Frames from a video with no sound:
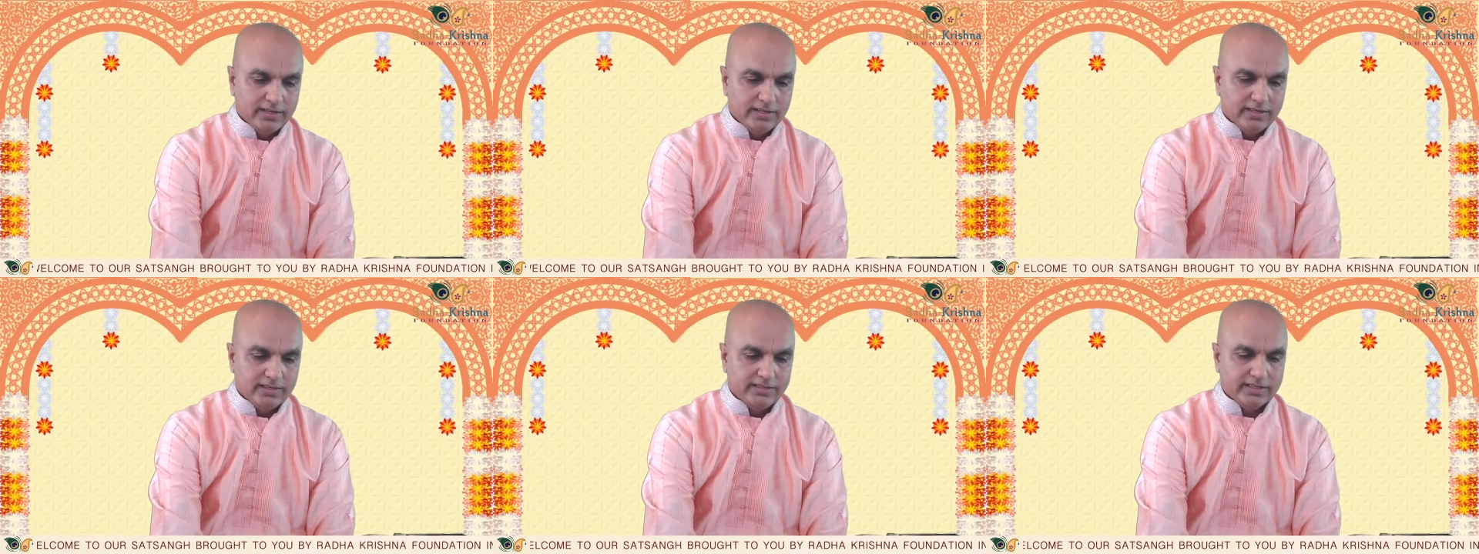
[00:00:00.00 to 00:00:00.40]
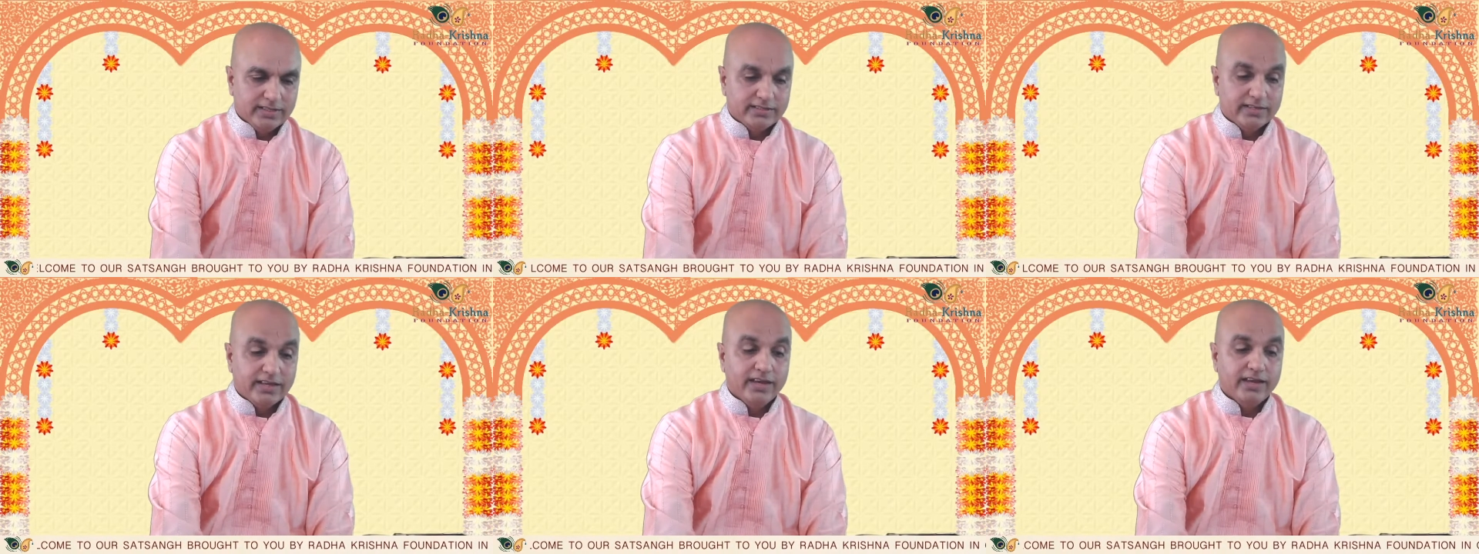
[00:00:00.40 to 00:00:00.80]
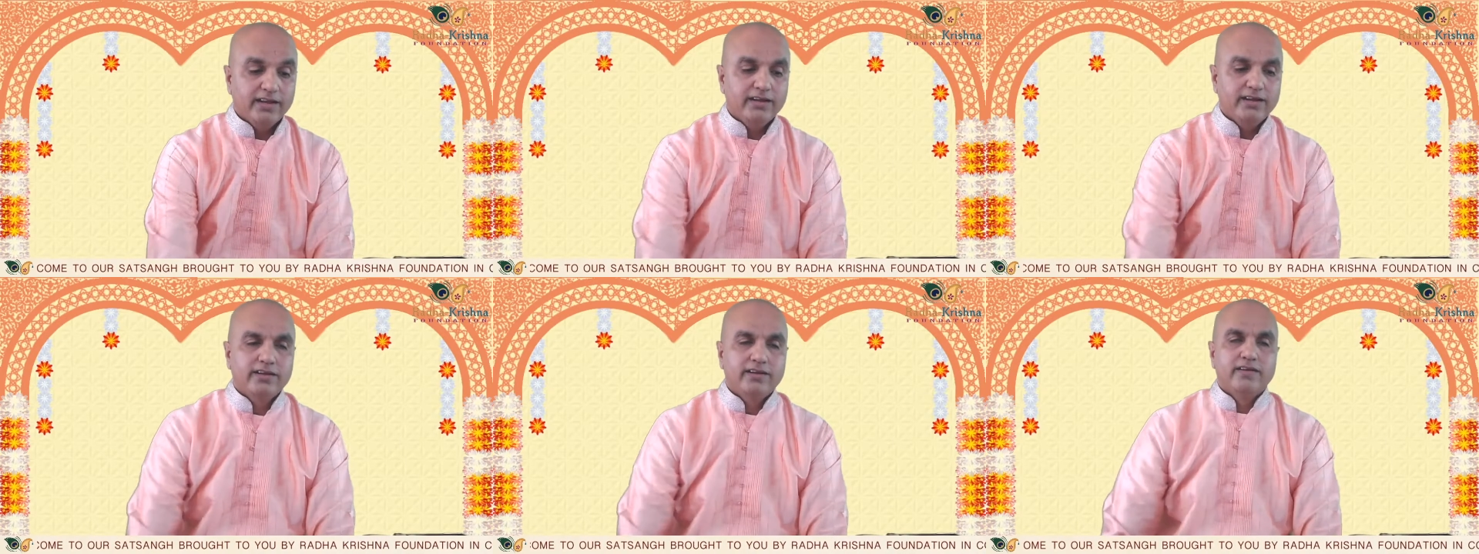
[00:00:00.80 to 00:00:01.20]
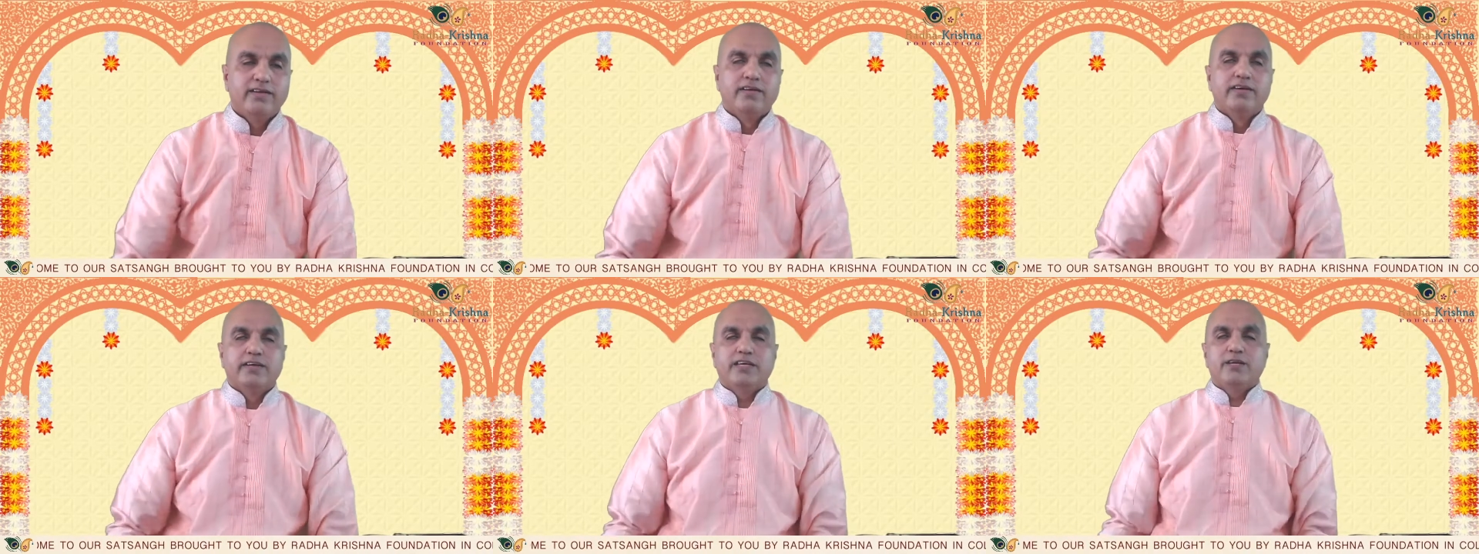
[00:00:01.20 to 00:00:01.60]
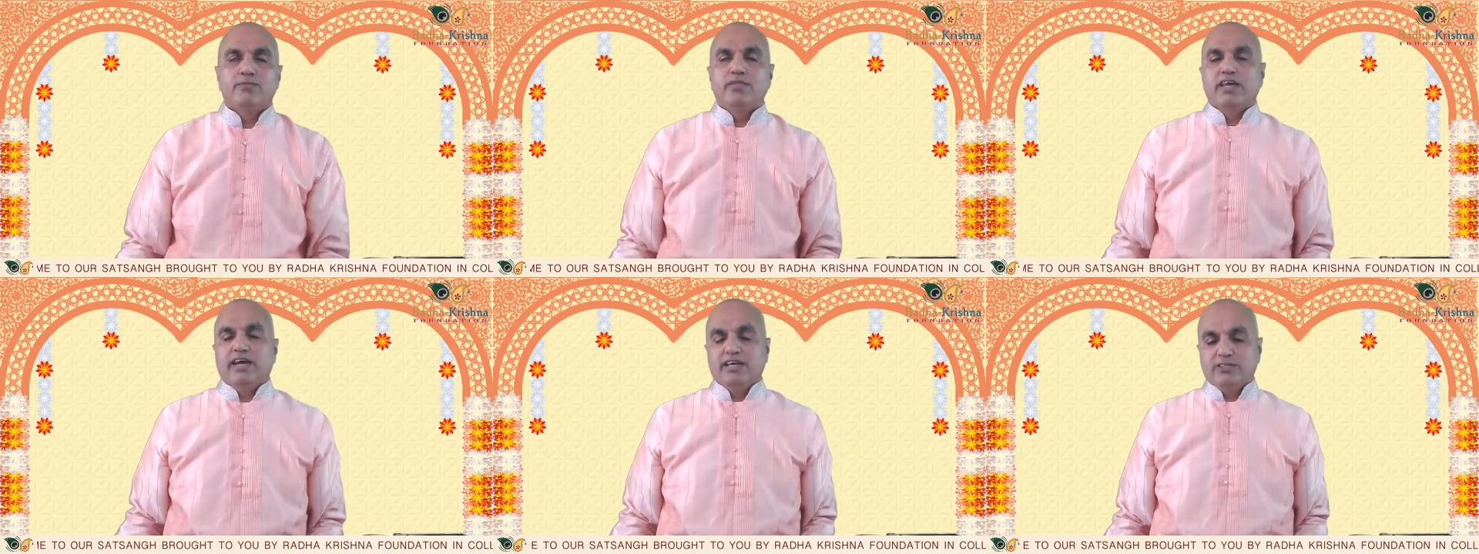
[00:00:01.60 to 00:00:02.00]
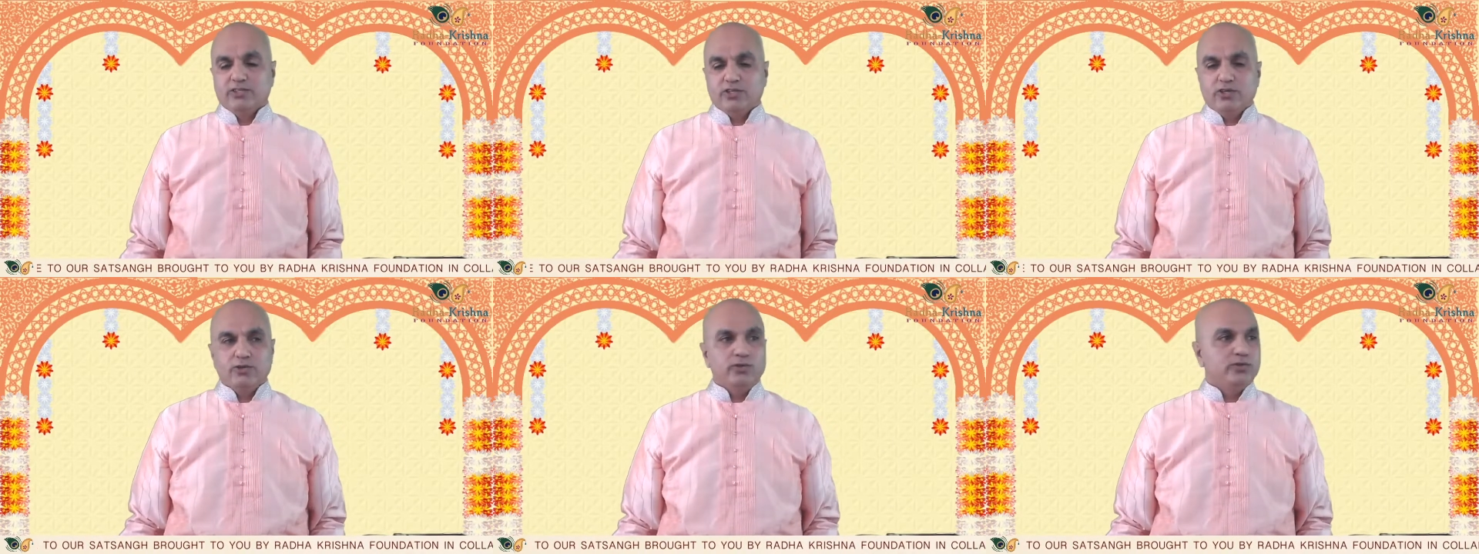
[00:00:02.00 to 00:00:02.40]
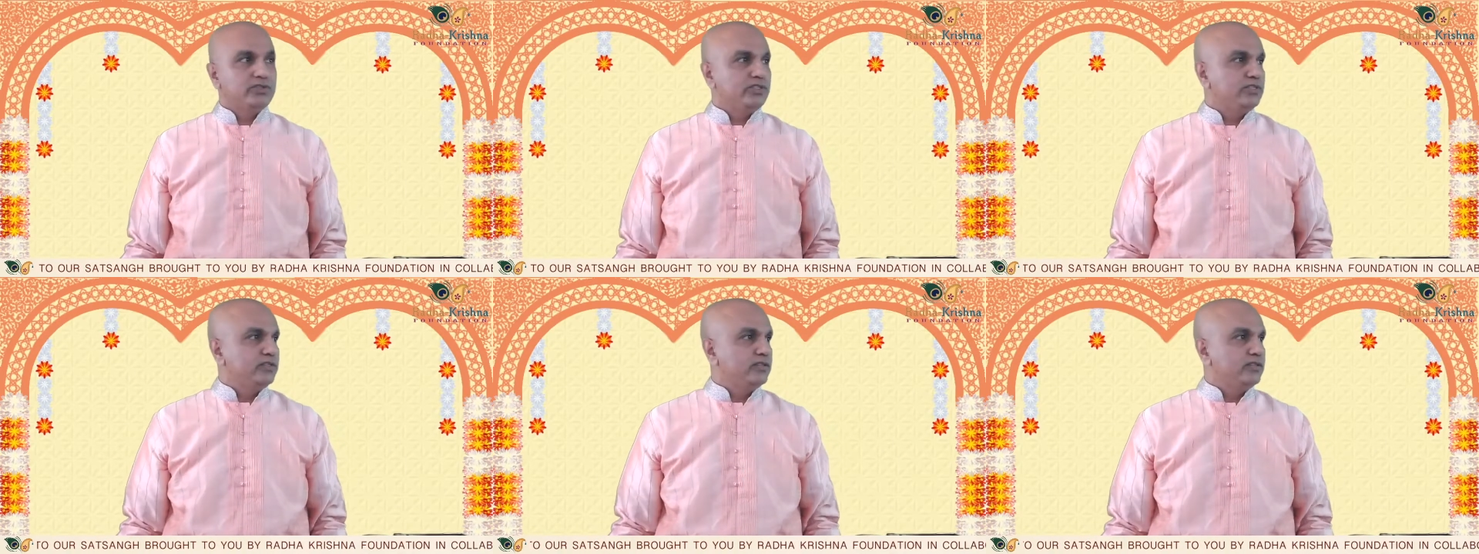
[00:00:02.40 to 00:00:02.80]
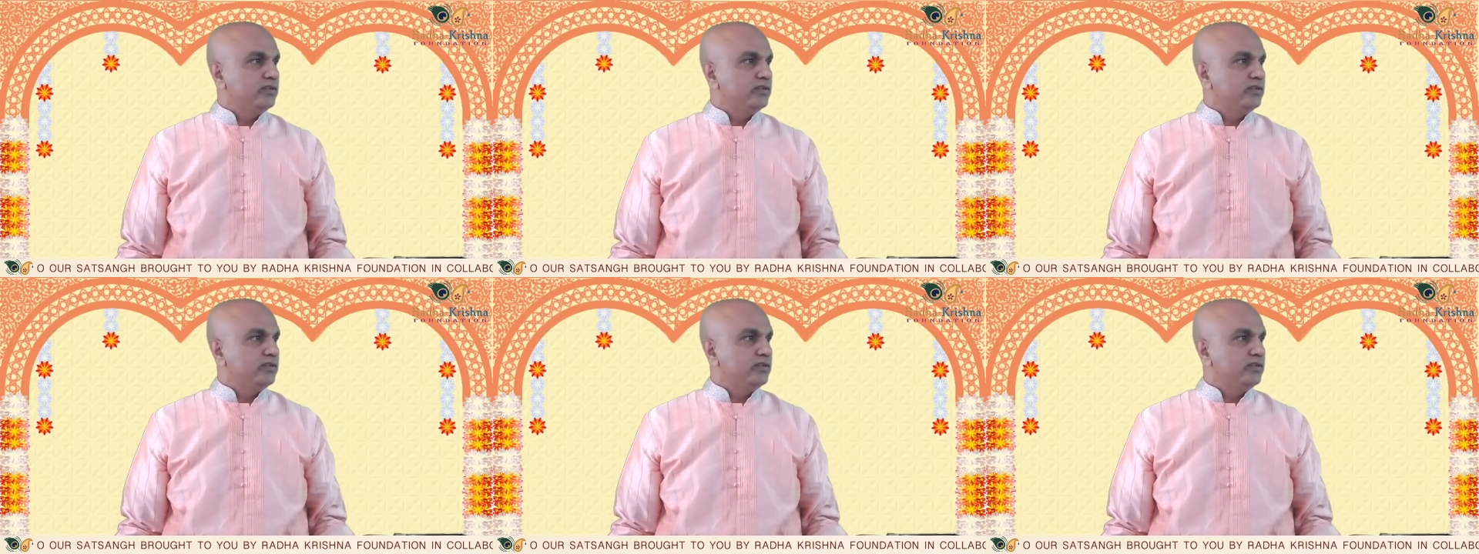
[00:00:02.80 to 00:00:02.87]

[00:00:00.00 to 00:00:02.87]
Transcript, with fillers: Let's exhale. Keep the eyes closed.